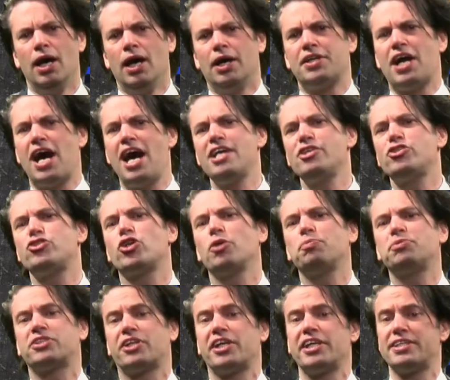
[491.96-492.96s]
The high
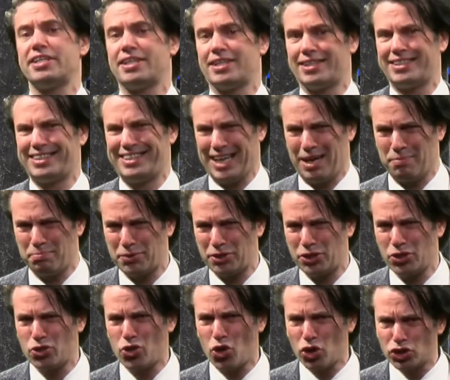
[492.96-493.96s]
substrate
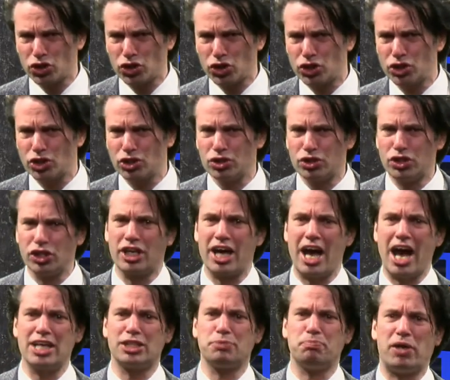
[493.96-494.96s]
temperature causes the
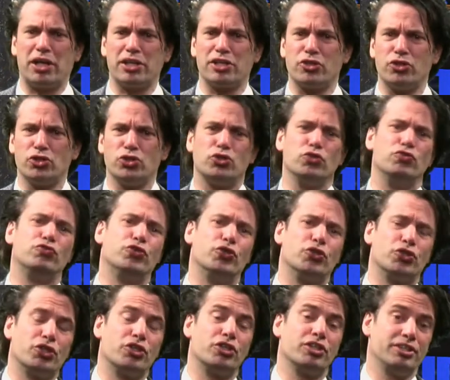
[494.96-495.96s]
gas particles to
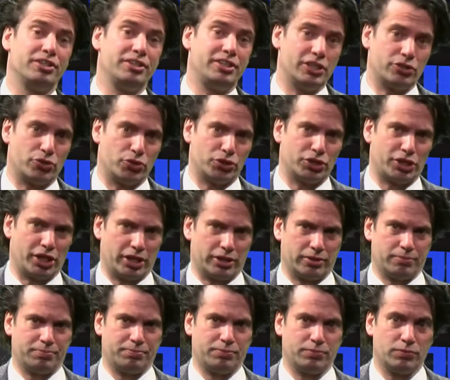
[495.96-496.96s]
further dissociate,